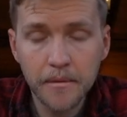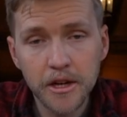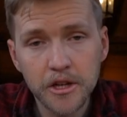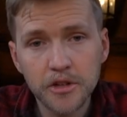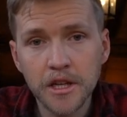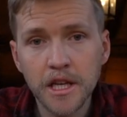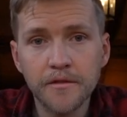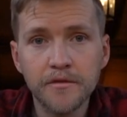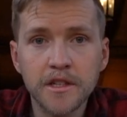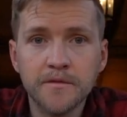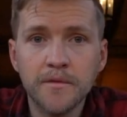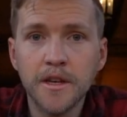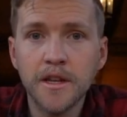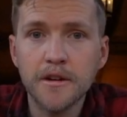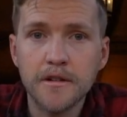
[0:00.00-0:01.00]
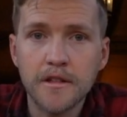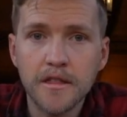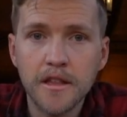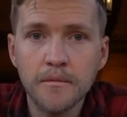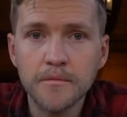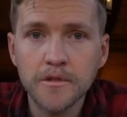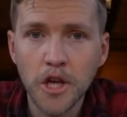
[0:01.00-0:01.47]
make sure you give this video a
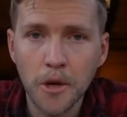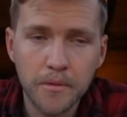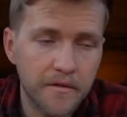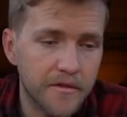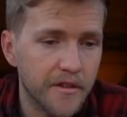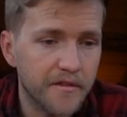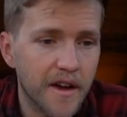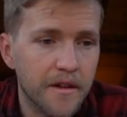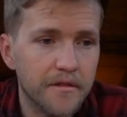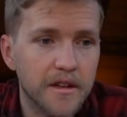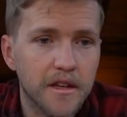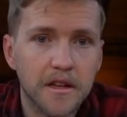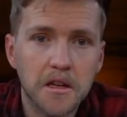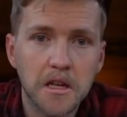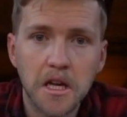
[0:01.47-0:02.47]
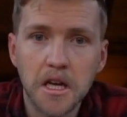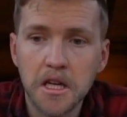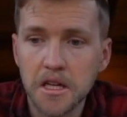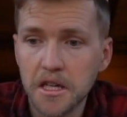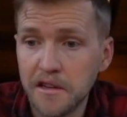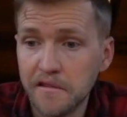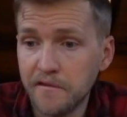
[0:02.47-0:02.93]
thumbs up if you found it
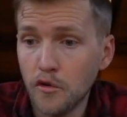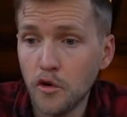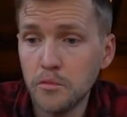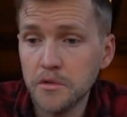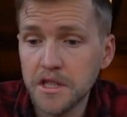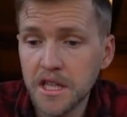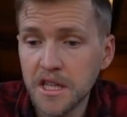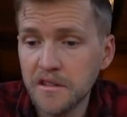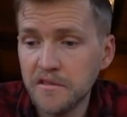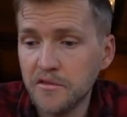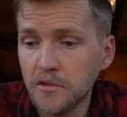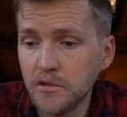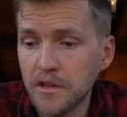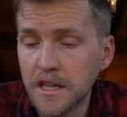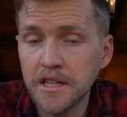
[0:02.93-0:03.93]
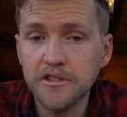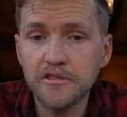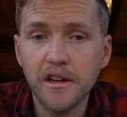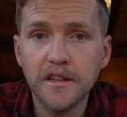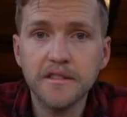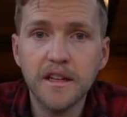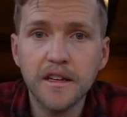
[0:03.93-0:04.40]
informative or
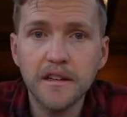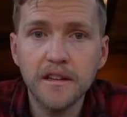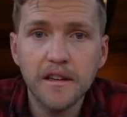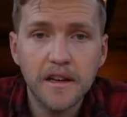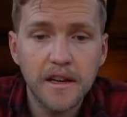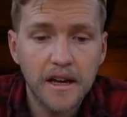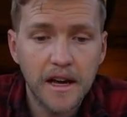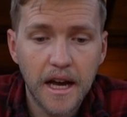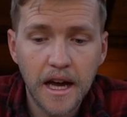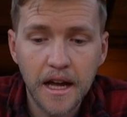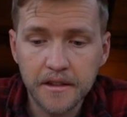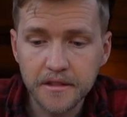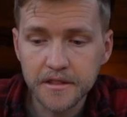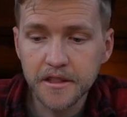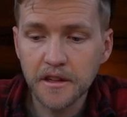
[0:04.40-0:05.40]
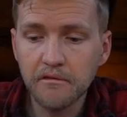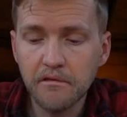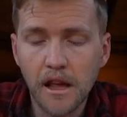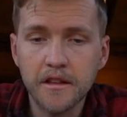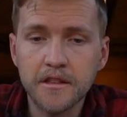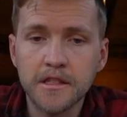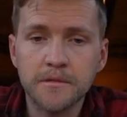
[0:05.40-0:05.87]
interesting. And don't
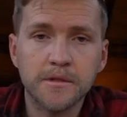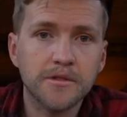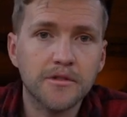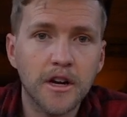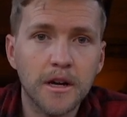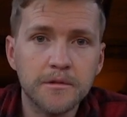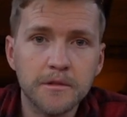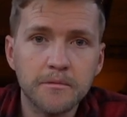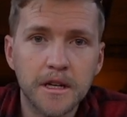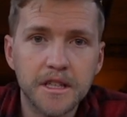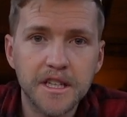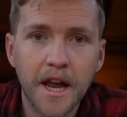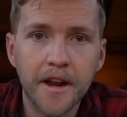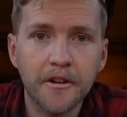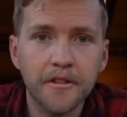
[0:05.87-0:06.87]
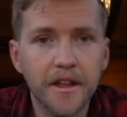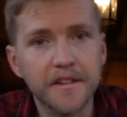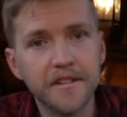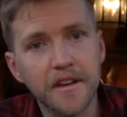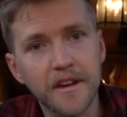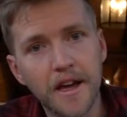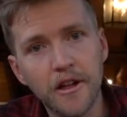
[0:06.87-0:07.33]
forget to subscribe to my channel. That's
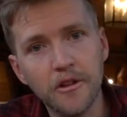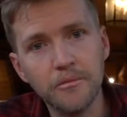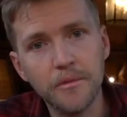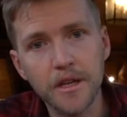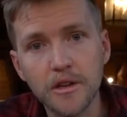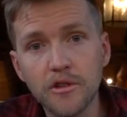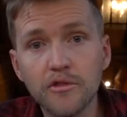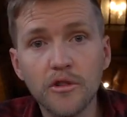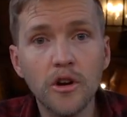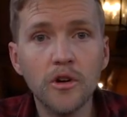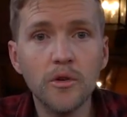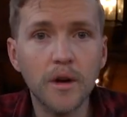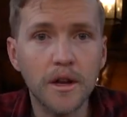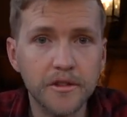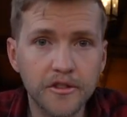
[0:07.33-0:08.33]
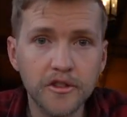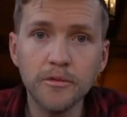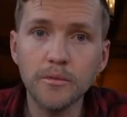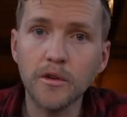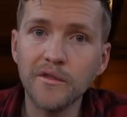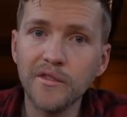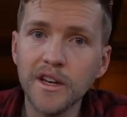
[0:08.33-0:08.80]
going to help me grow and do
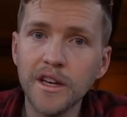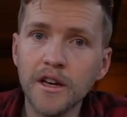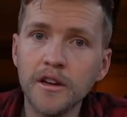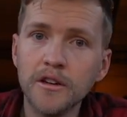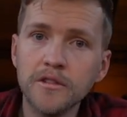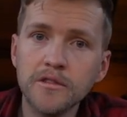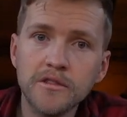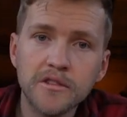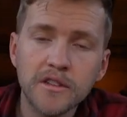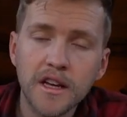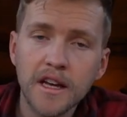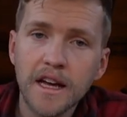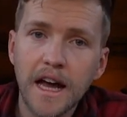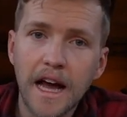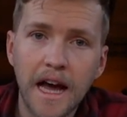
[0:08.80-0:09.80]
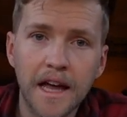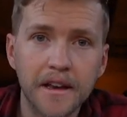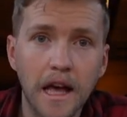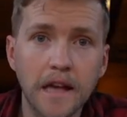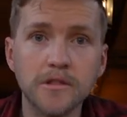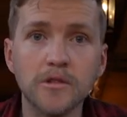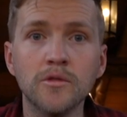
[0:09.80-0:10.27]
more videos. And
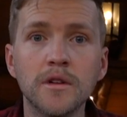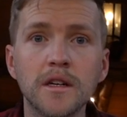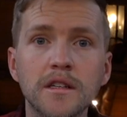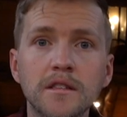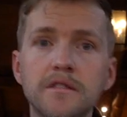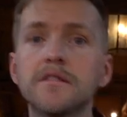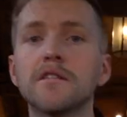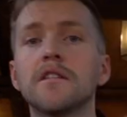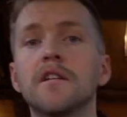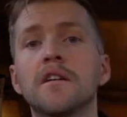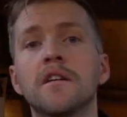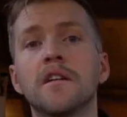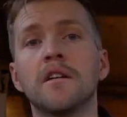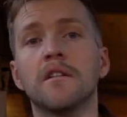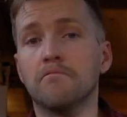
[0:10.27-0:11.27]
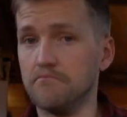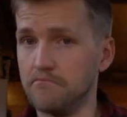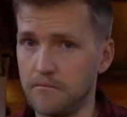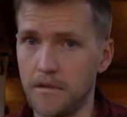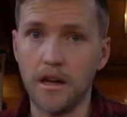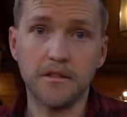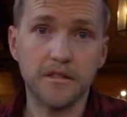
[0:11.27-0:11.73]
as always,
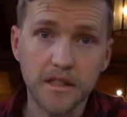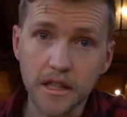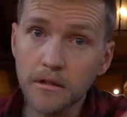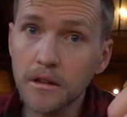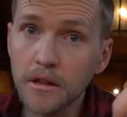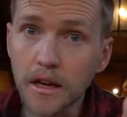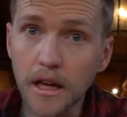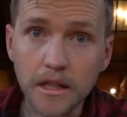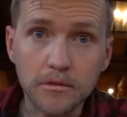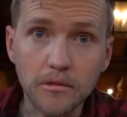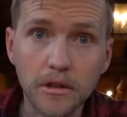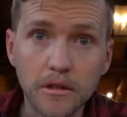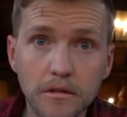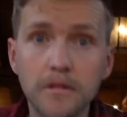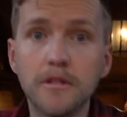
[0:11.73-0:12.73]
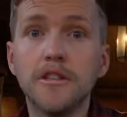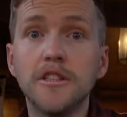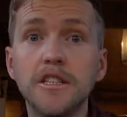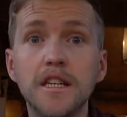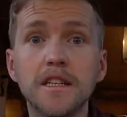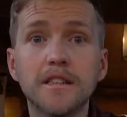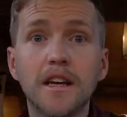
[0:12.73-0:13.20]
I'll see you in the next one.
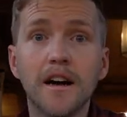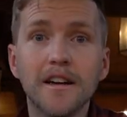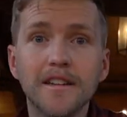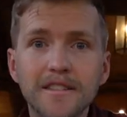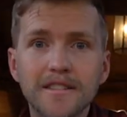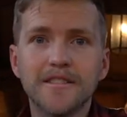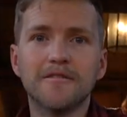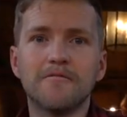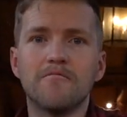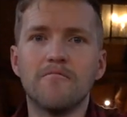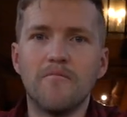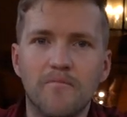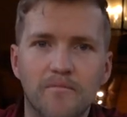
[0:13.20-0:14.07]
Cheers, guys.